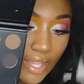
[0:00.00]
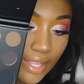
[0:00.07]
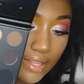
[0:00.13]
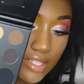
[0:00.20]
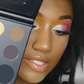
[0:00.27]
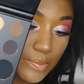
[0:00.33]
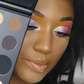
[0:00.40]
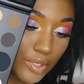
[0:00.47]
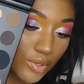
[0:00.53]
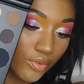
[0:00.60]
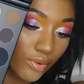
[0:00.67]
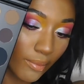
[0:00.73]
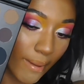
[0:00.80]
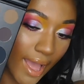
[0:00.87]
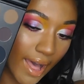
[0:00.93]
In this
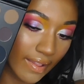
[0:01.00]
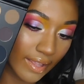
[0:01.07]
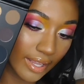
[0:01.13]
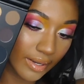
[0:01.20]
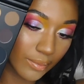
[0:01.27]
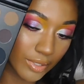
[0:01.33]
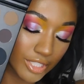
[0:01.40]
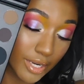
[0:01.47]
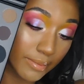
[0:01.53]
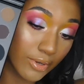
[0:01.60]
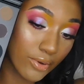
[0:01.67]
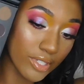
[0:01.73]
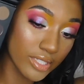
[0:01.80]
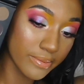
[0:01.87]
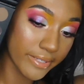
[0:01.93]
beautiful palette, which I'm
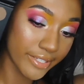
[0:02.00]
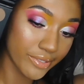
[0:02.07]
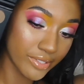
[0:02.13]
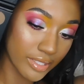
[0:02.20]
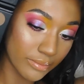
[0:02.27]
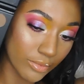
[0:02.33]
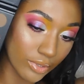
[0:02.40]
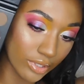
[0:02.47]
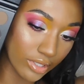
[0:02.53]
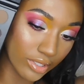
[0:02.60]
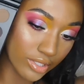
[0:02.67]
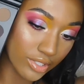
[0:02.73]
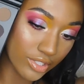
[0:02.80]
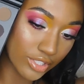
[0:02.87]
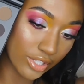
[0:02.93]
going to be using more,
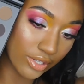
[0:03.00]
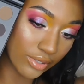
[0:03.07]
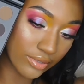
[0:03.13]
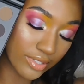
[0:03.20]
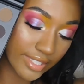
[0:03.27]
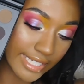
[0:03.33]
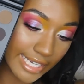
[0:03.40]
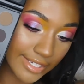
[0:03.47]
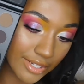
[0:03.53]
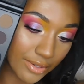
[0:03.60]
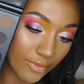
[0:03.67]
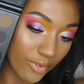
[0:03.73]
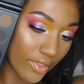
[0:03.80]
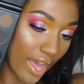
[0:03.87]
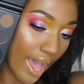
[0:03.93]
so stay
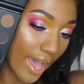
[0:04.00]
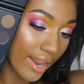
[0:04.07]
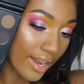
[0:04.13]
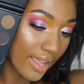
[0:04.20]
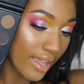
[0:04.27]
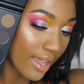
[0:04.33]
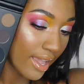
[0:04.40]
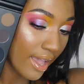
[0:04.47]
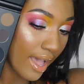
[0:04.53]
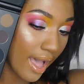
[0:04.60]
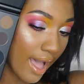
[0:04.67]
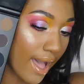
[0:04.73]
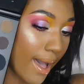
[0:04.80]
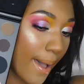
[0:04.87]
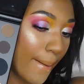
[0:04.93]
tuned for that.
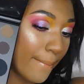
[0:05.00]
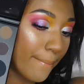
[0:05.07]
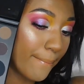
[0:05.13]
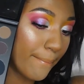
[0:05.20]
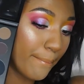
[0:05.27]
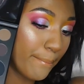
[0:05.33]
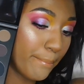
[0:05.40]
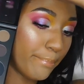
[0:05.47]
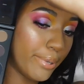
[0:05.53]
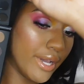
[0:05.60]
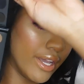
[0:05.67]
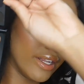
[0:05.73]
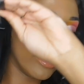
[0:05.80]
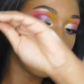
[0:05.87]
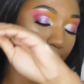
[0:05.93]

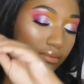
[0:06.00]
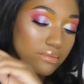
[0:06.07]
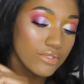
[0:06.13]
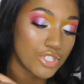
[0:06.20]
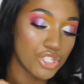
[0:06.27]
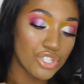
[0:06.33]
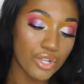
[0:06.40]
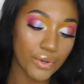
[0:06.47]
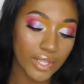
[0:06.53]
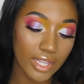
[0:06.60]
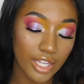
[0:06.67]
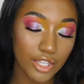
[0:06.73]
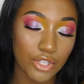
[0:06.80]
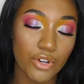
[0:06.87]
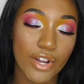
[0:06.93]
But just knowing
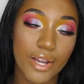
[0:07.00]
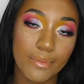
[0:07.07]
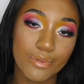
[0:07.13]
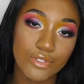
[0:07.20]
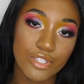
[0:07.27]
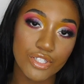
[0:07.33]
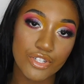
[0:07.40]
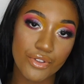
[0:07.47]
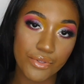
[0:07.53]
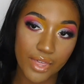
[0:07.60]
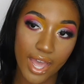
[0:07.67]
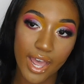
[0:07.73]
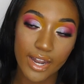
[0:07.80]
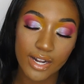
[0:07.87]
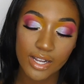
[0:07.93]
that you're able to do
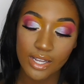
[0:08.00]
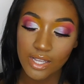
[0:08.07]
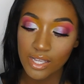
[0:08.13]
that